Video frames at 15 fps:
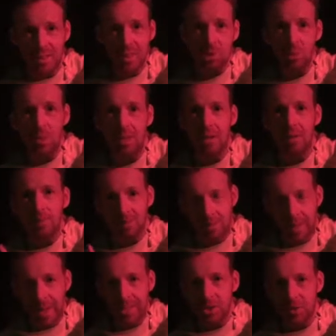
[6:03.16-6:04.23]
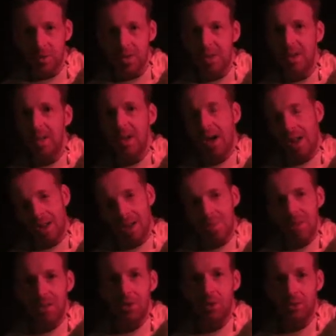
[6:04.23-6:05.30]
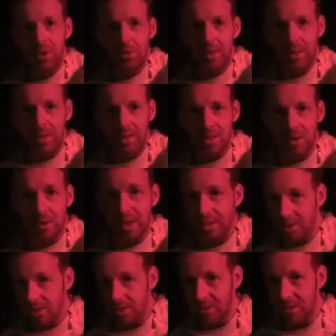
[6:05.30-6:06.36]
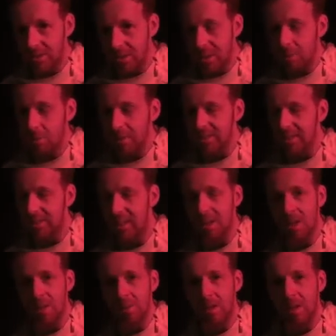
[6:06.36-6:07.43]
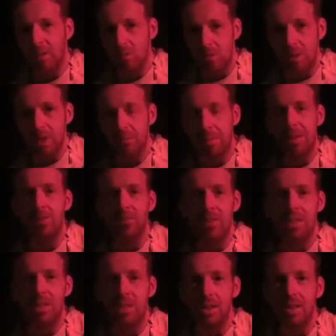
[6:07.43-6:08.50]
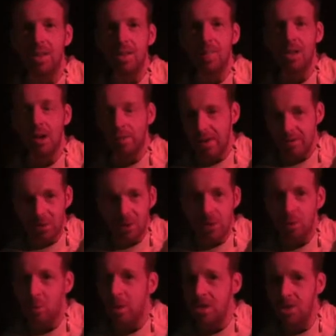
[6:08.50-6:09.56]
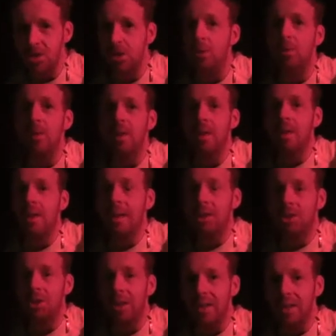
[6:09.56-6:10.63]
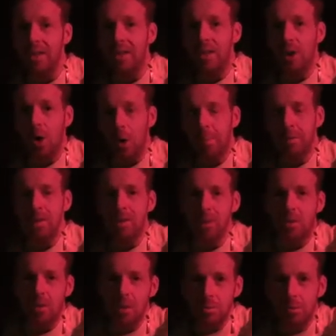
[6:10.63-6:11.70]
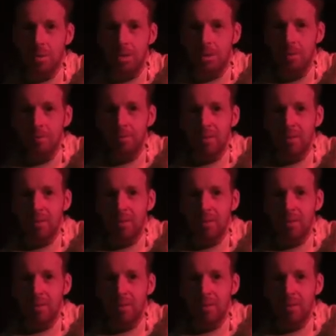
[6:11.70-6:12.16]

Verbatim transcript: this week, next week, and in about three weeks. Okay, so these presents are going to be a real big feature of everything we do in Chill up until Christmas.